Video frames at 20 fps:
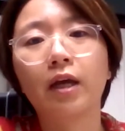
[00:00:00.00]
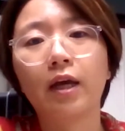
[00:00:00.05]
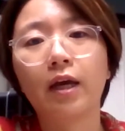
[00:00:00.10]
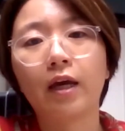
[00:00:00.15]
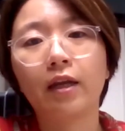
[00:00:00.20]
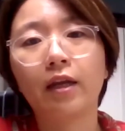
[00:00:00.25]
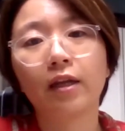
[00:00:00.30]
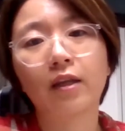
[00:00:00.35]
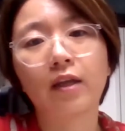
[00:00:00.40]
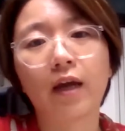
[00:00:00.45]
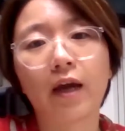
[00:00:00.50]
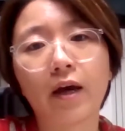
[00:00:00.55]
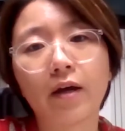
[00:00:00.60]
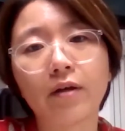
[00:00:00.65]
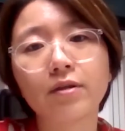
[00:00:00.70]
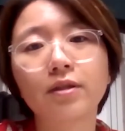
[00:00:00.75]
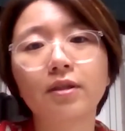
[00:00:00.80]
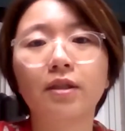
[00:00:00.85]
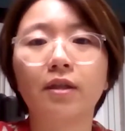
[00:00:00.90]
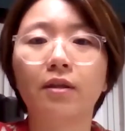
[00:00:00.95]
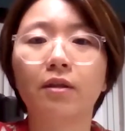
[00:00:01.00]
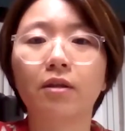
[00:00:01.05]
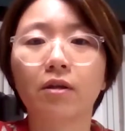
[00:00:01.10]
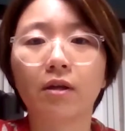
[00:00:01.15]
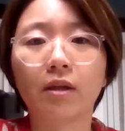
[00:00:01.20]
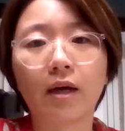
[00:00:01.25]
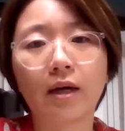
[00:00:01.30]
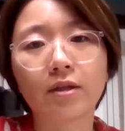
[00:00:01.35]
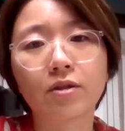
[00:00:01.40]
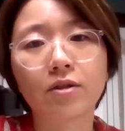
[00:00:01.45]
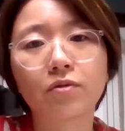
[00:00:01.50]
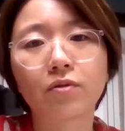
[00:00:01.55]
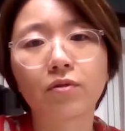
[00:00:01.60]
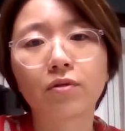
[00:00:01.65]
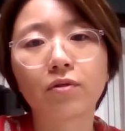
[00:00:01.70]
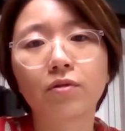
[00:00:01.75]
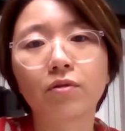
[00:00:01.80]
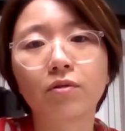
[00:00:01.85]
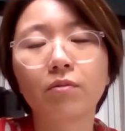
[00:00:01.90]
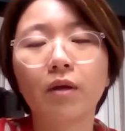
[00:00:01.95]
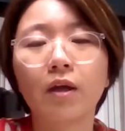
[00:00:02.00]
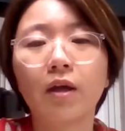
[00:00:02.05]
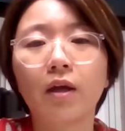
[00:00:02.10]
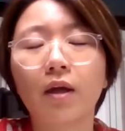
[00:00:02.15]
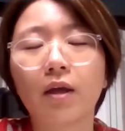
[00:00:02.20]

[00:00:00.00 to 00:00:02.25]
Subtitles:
anything else in the classroom.